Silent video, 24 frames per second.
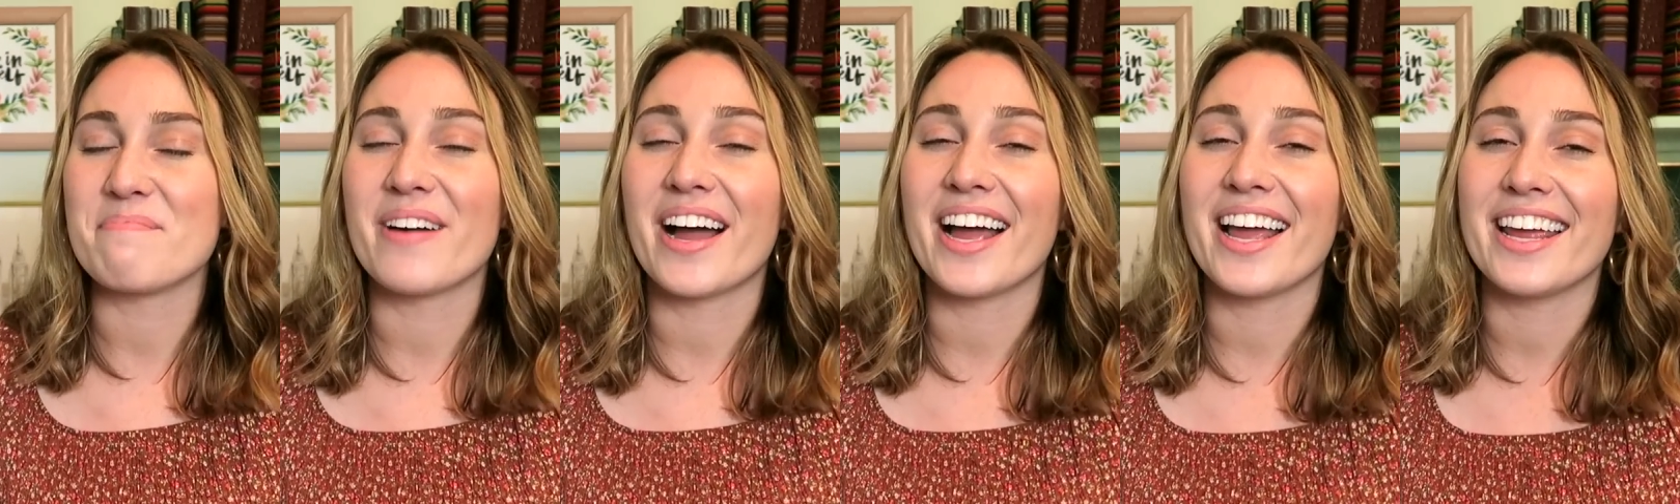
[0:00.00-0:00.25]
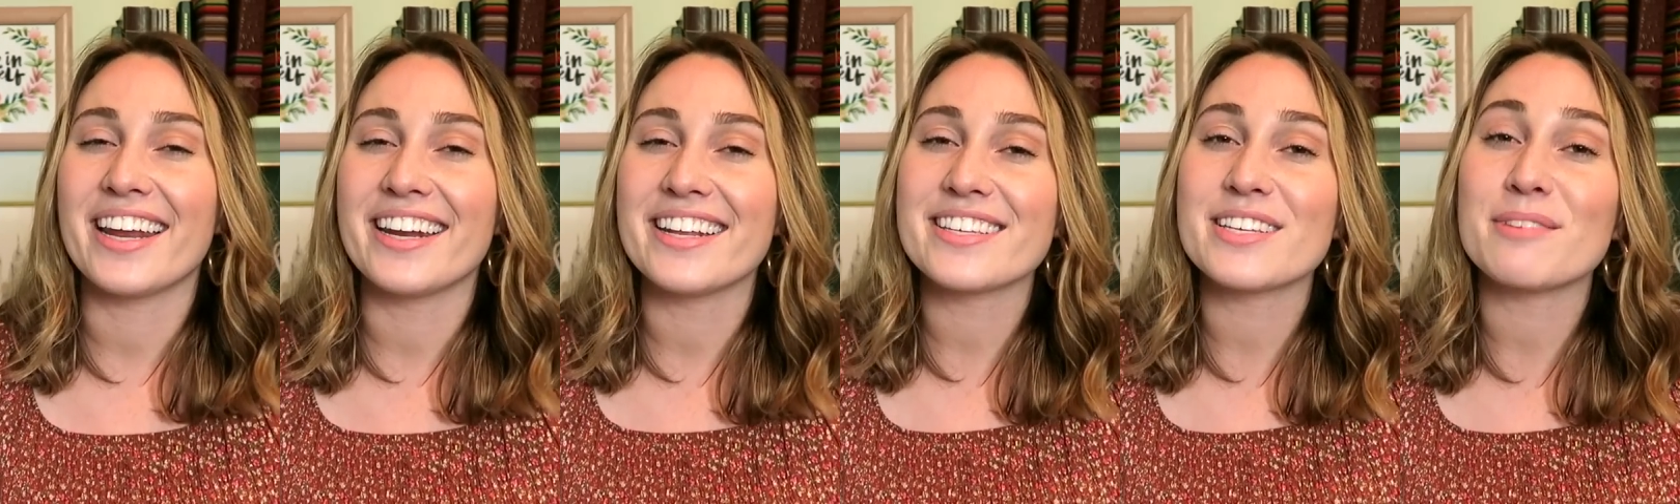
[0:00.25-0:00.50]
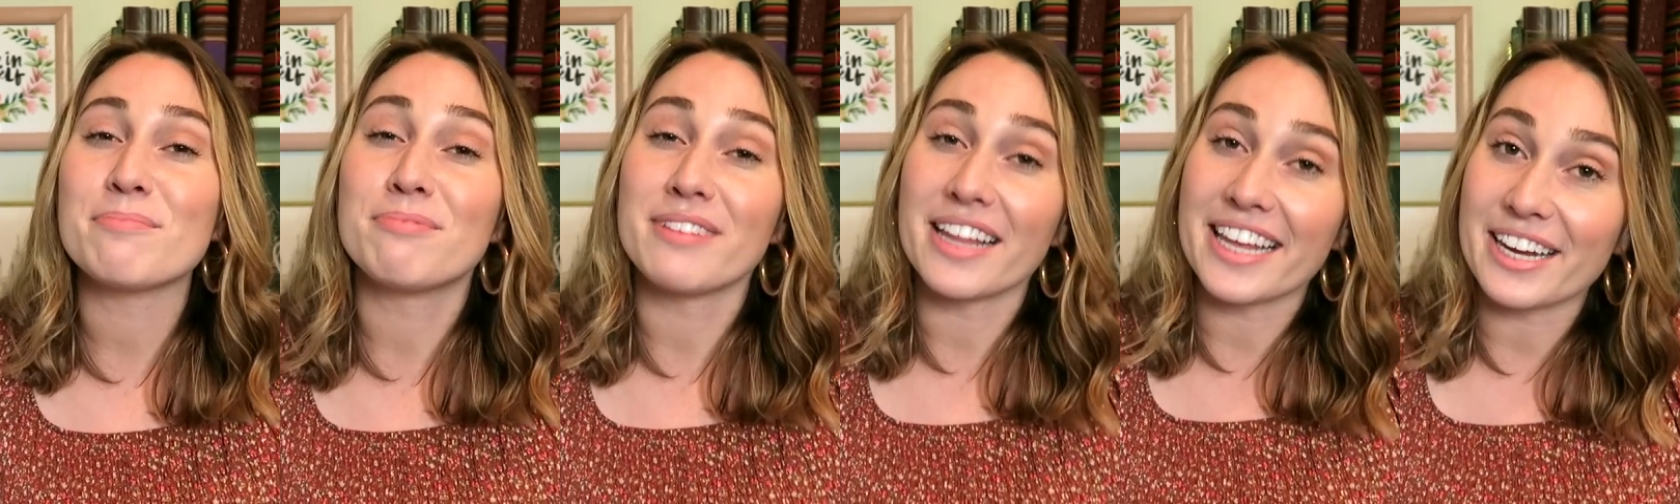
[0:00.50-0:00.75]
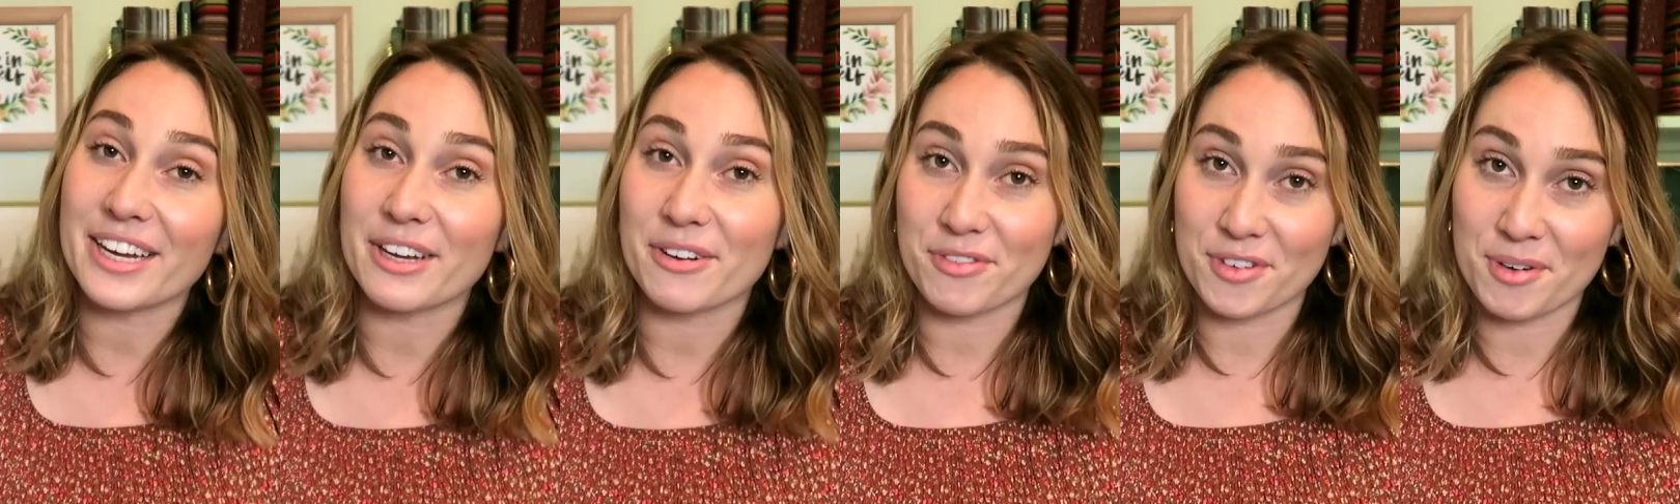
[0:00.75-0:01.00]
but it is a
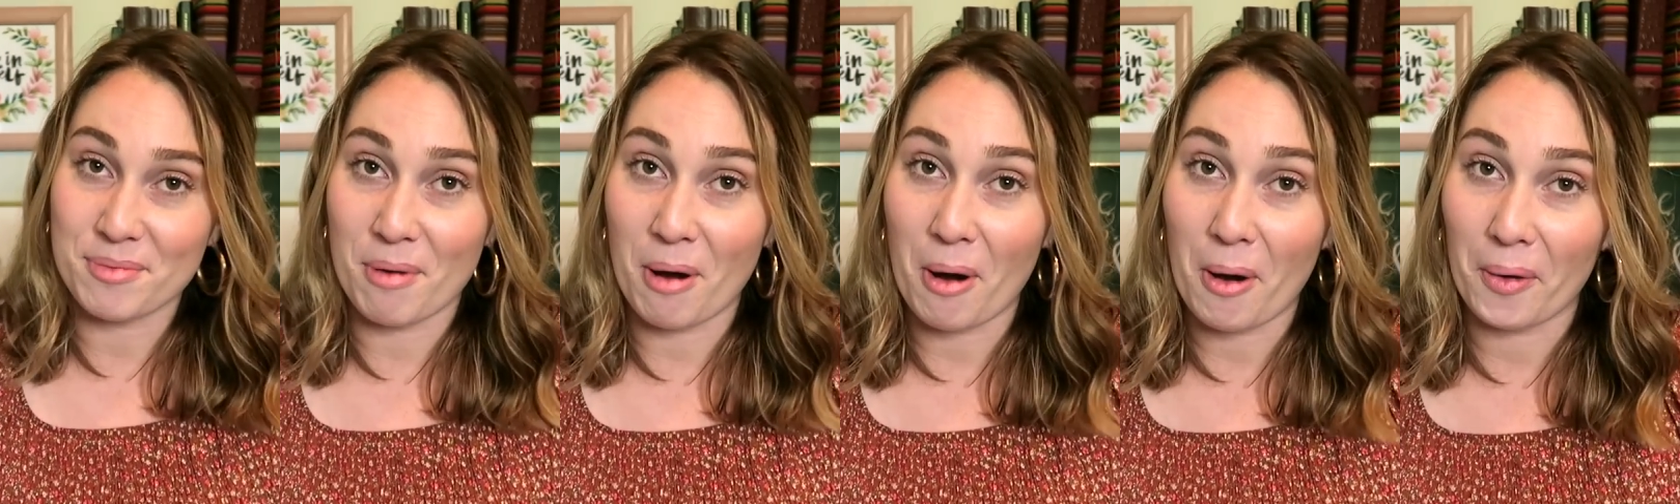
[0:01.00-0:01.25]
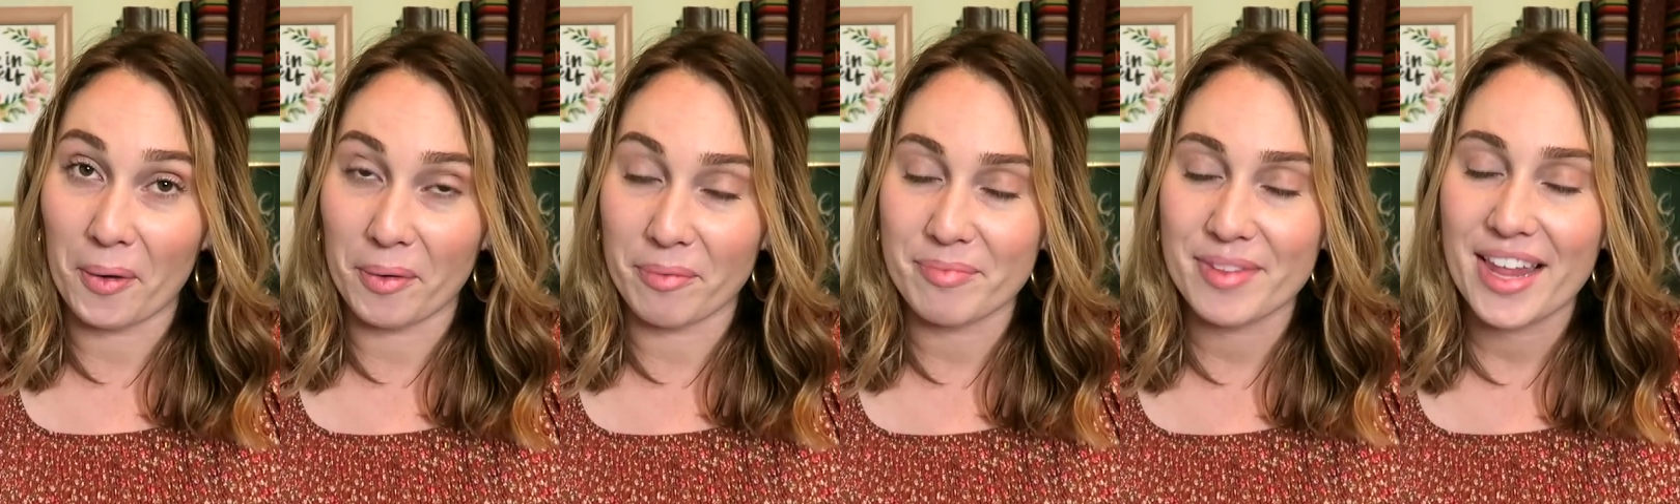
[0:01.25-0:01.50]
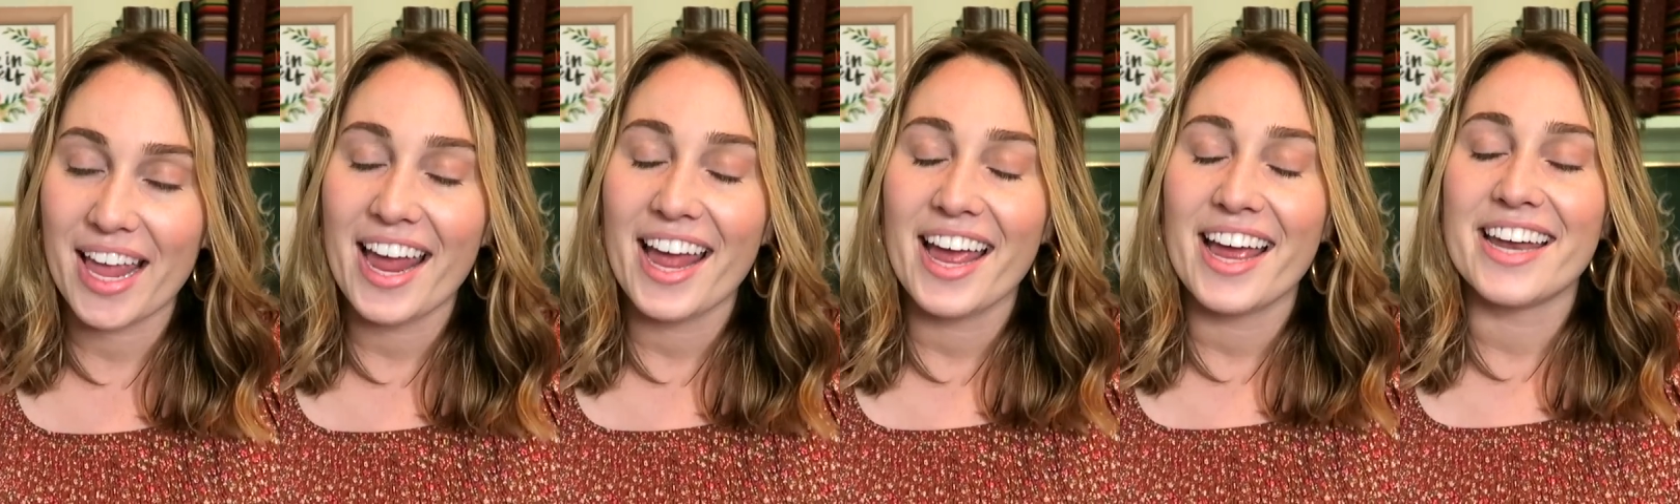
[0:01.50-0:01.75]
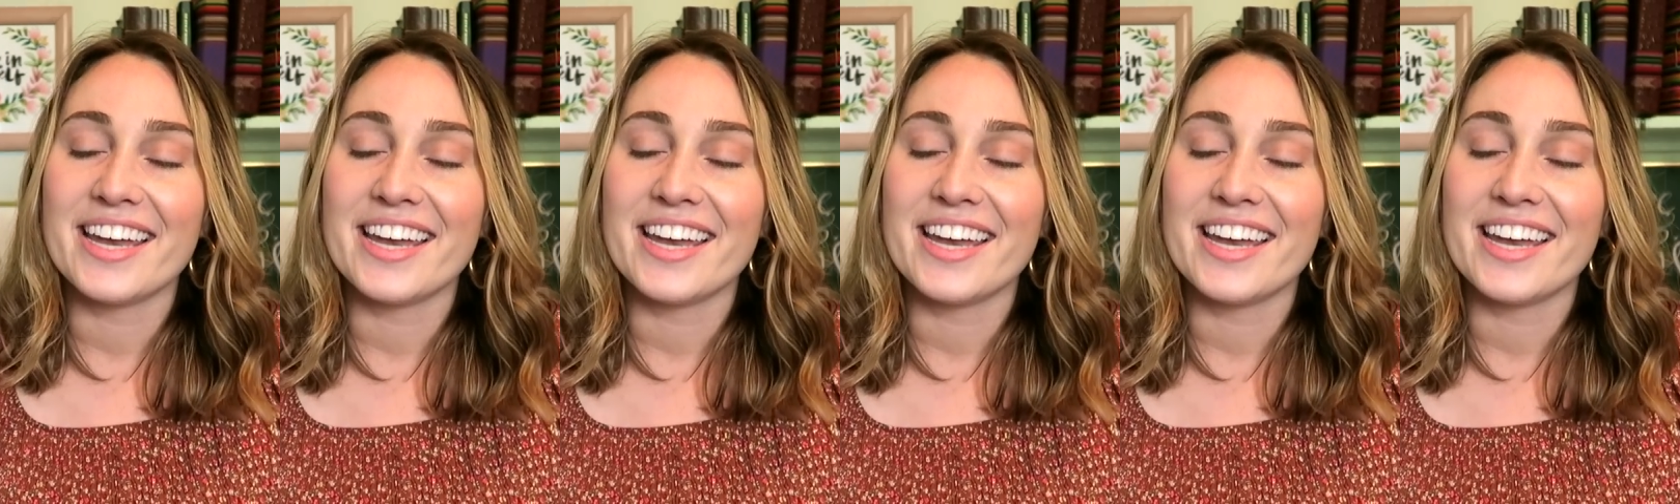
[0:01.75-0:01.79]
blanket from home.